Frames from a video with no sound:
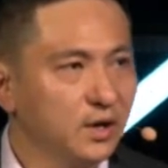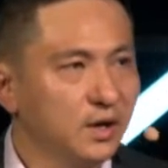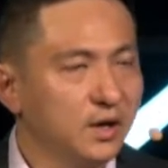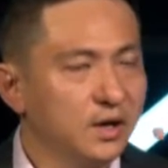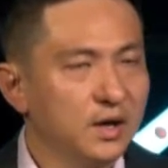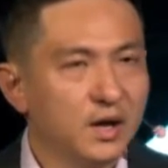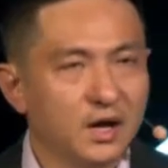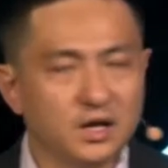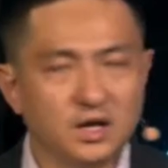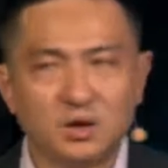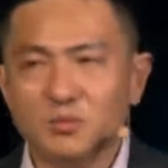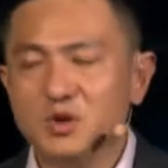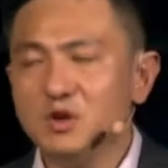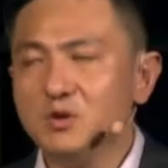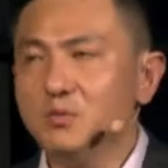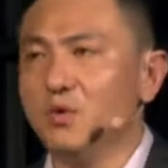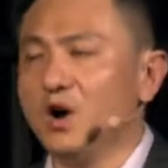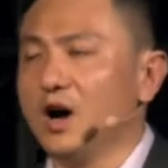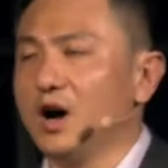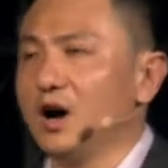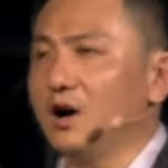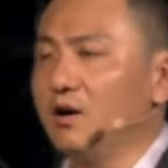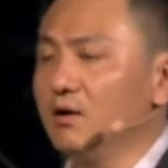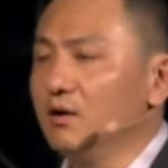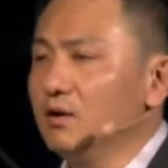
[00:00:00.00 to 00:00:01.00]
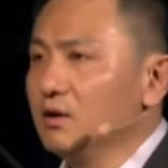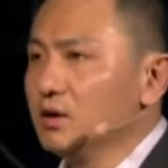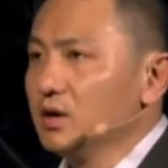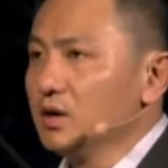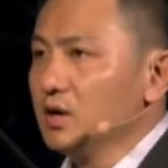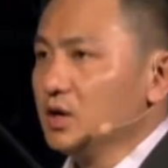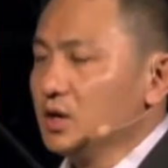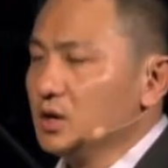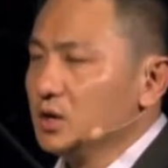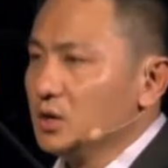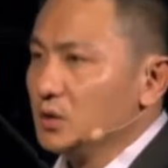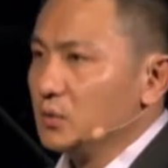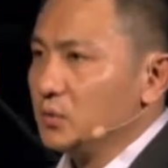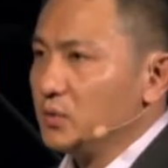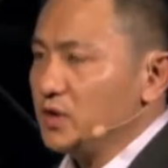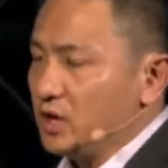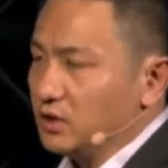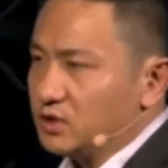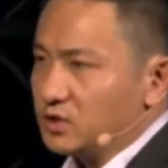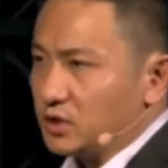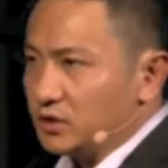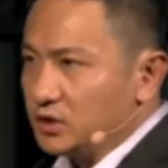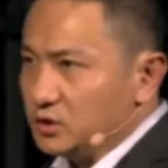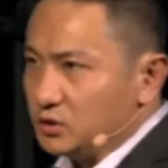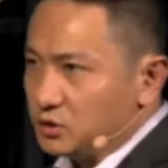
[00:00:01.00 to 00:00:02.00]
And meanwhile, we
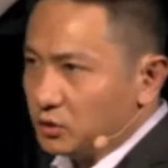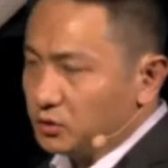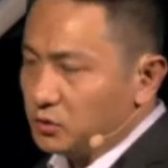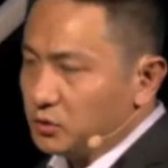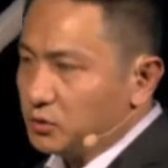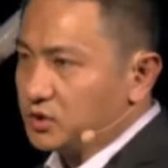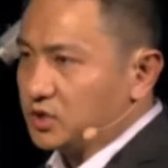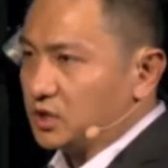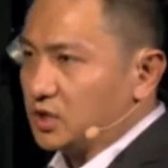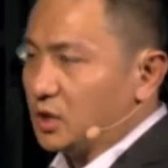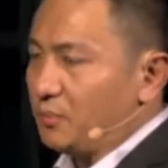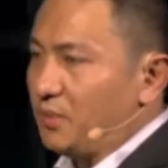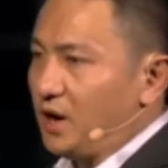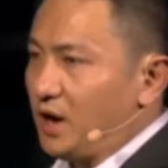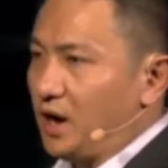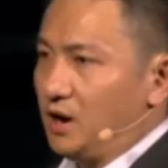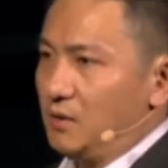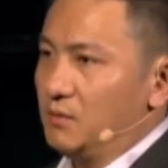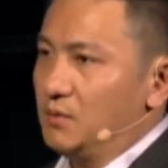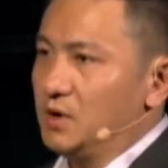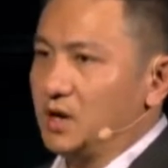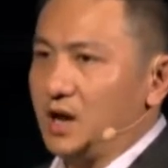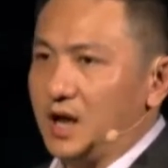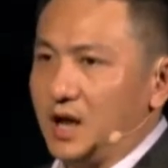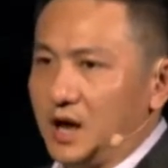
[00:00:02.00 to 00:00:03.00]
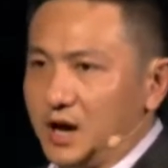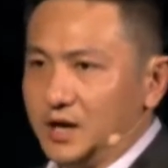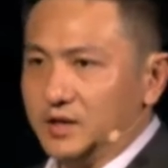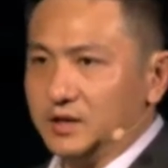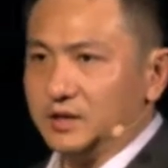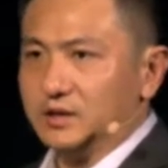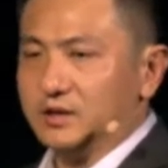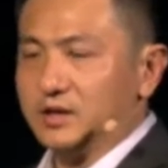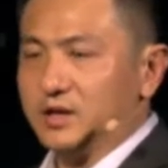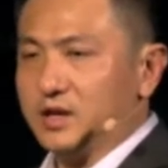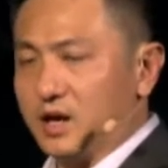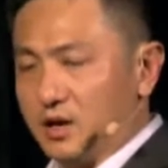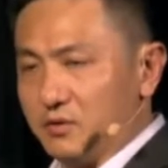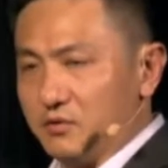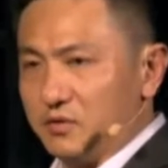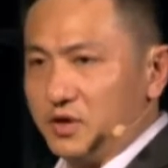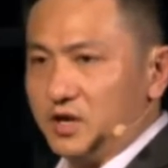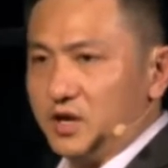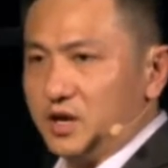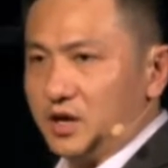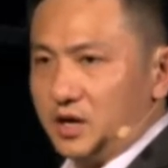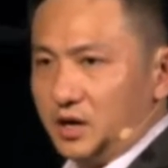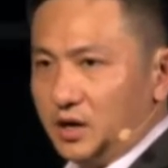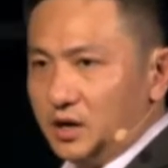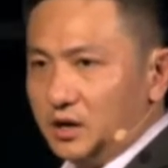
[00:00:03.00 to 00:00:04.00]
also introduced the power line
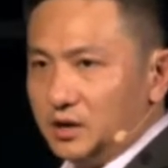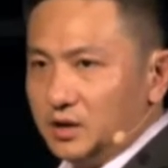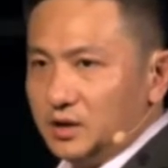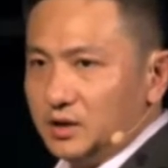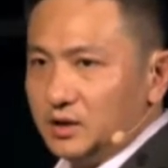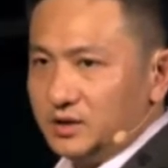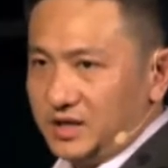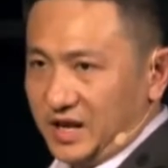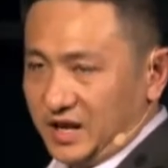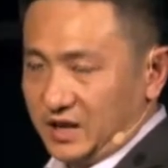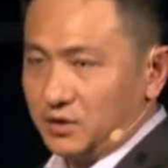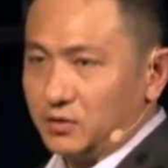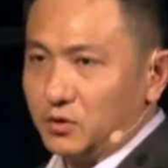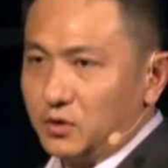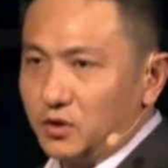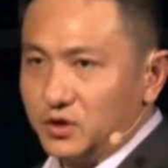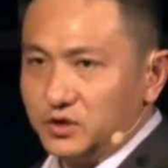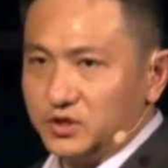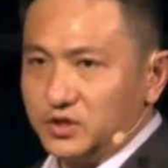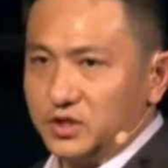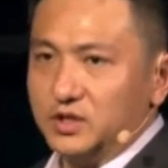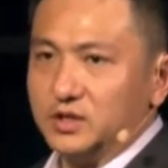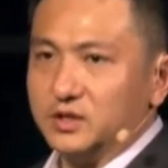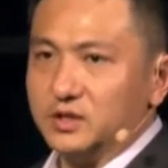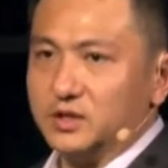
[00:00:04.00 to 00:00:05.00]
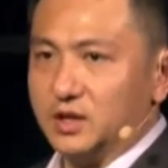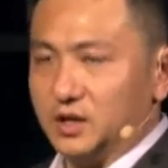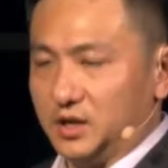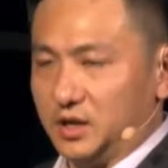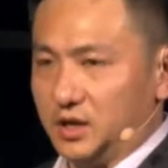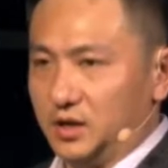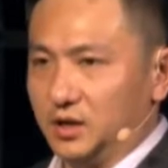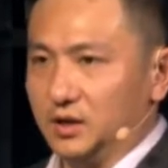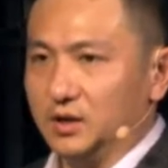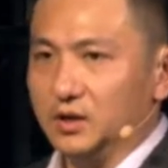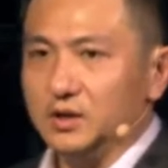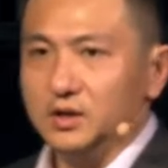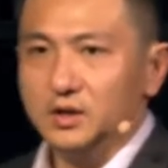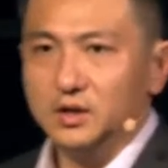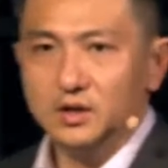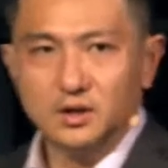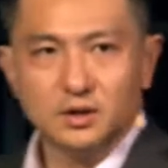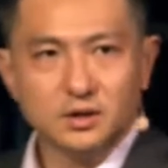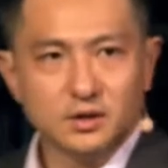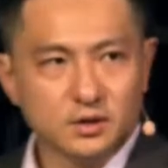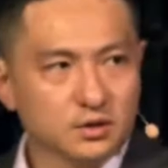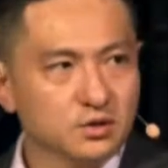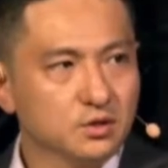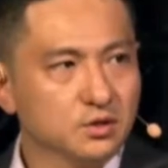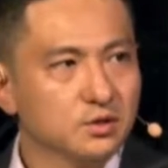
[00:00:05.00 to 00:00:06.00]
carrier technology in the
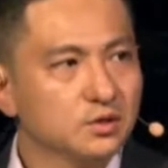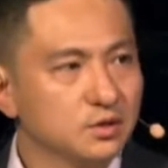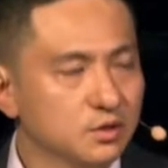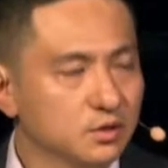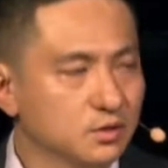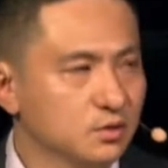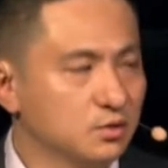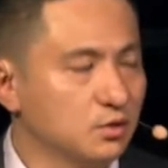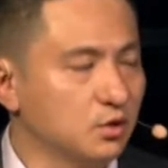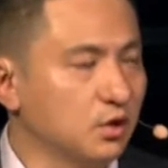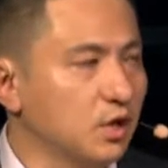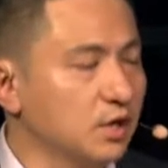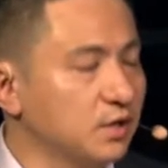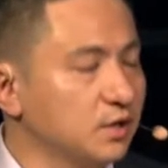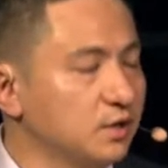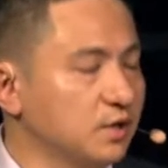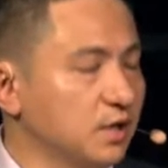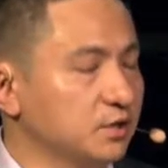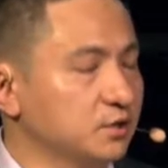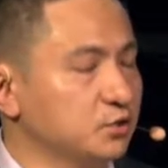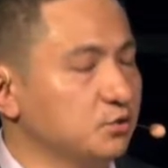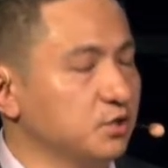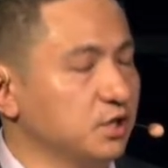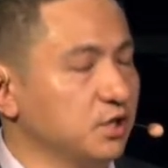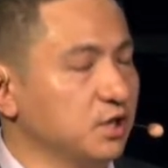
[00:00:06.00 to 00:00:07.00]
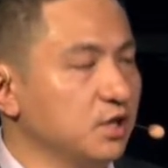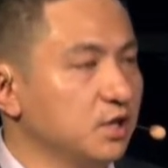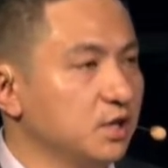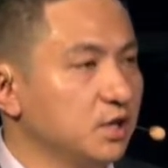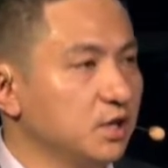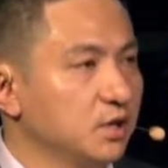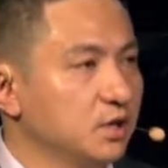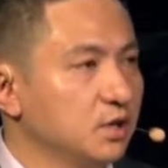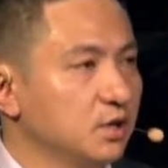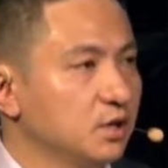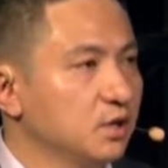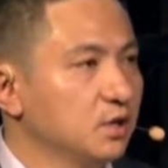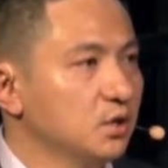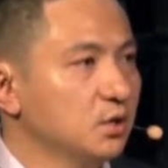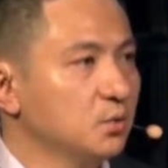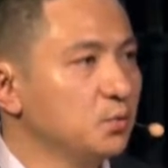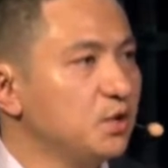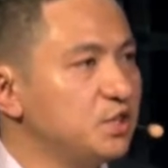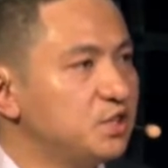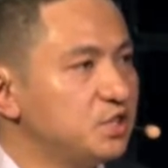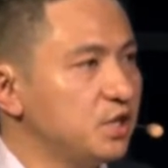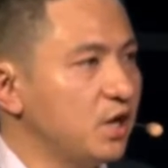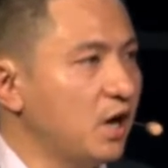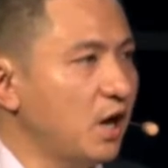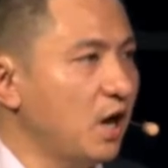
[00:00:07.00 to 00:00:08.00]
solar industry,
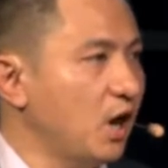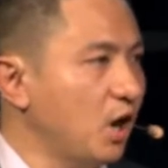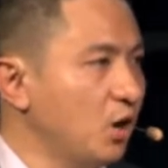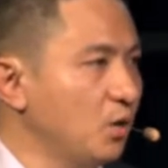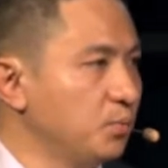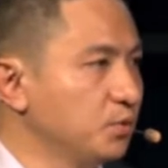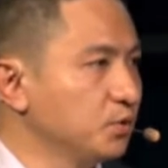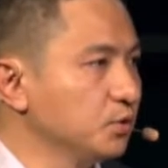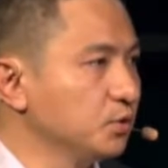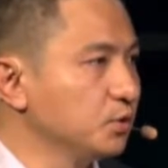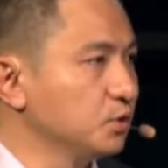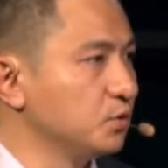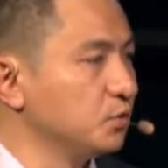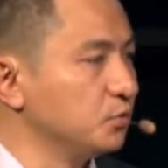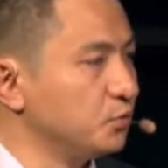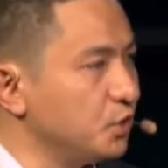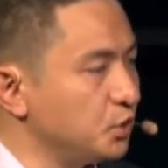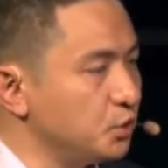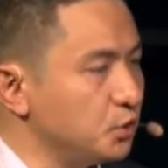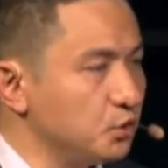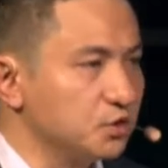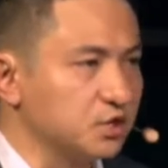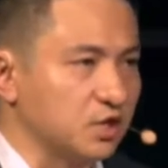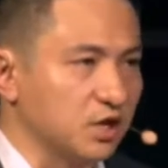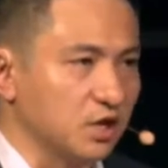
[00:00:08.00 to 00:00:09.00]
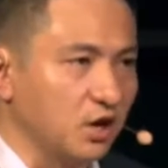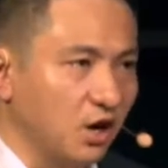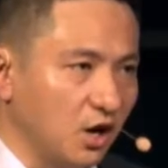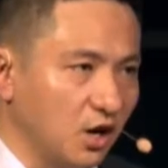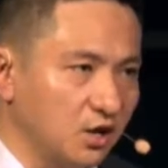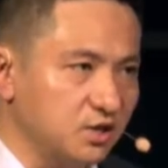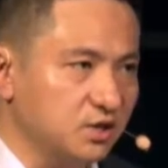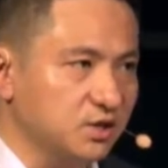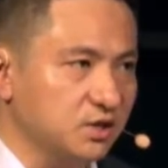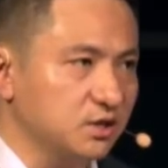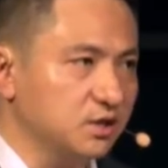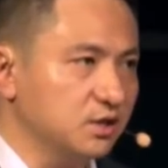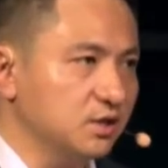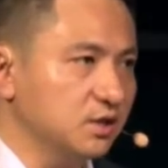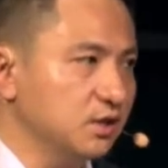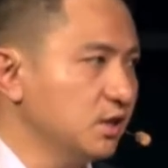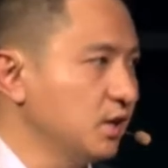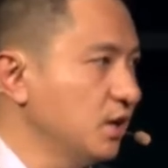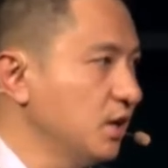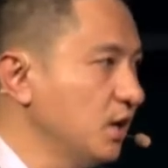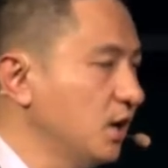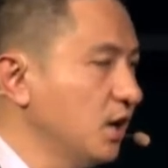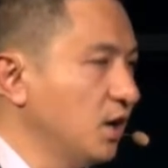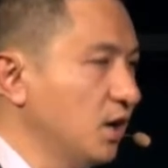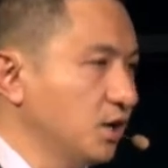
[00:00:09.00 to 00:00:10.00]
which help to reduce the cost,
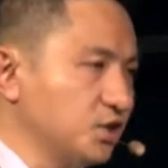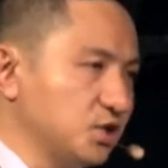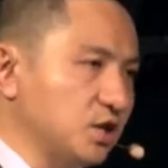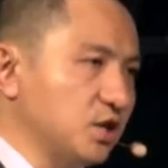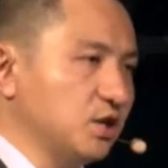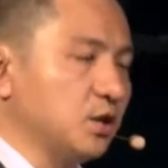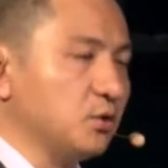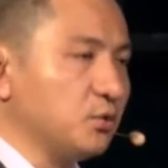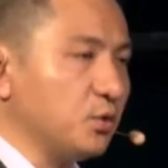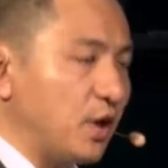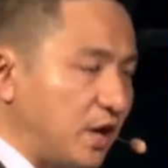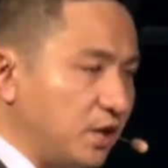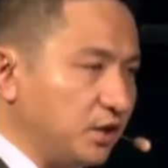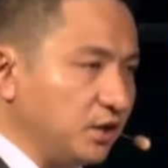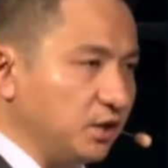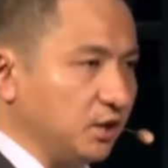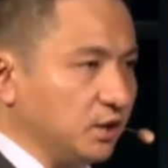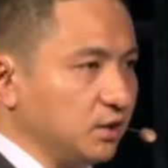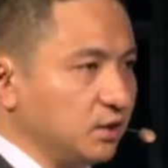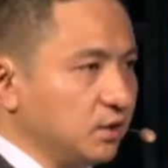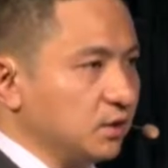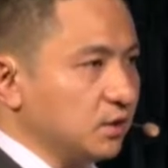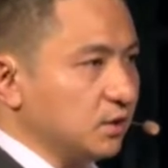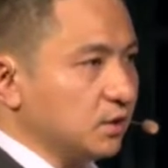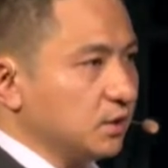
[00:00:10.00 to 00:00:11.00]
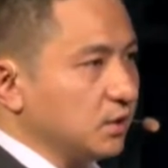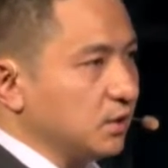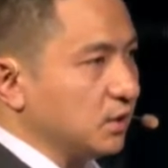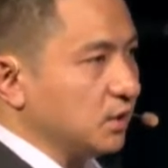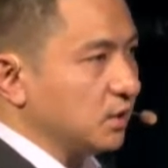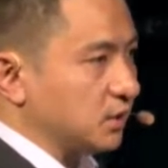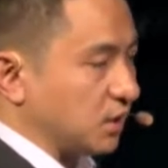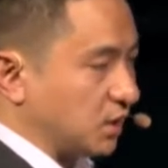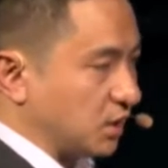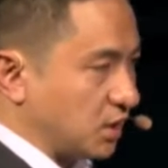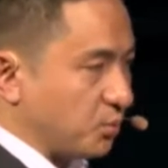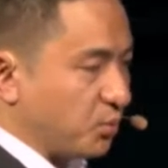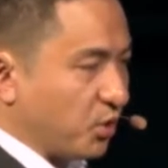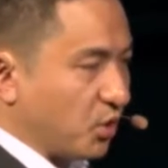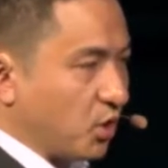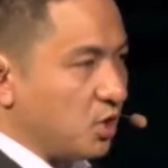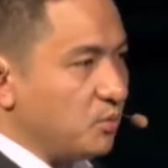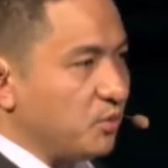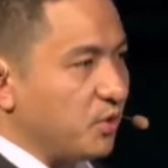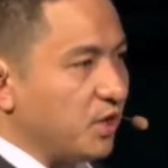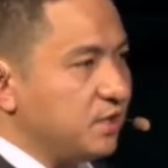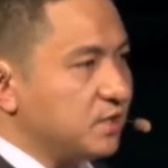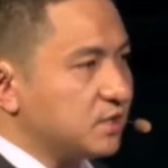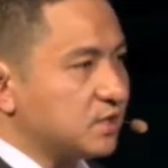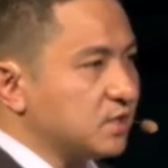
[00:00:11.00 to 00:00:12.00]
accelerating the
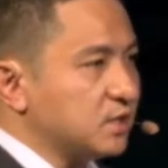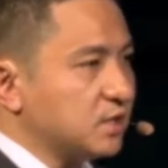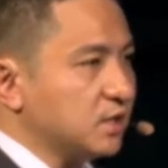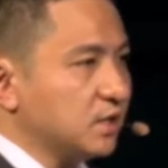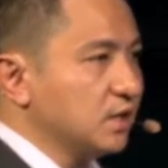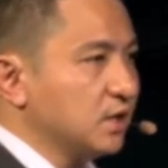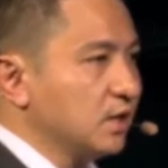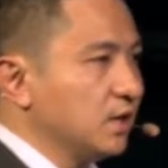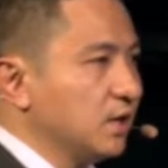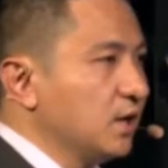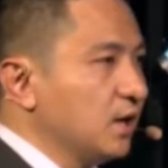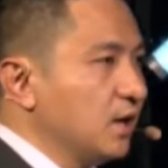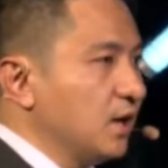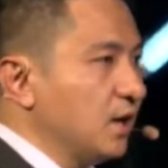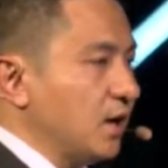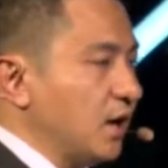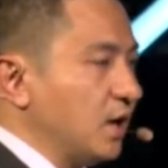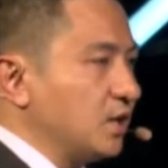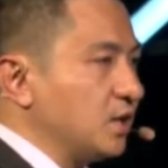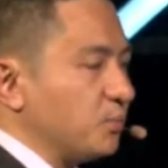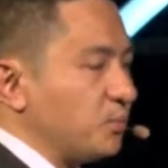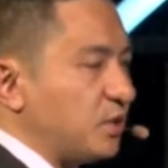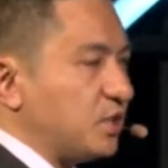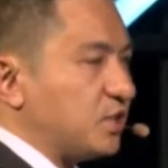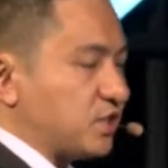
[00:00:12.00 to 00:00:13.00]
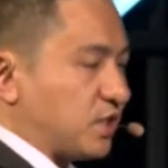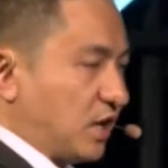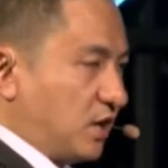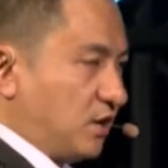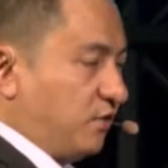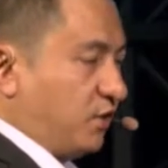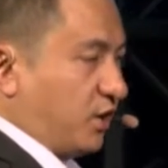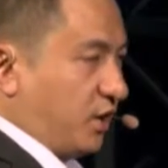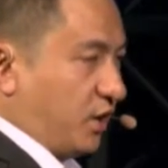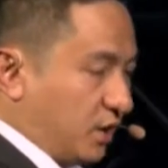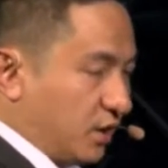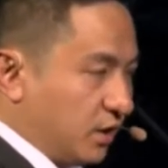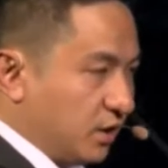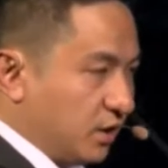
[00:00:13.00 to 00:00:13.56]
deployment, and be safer.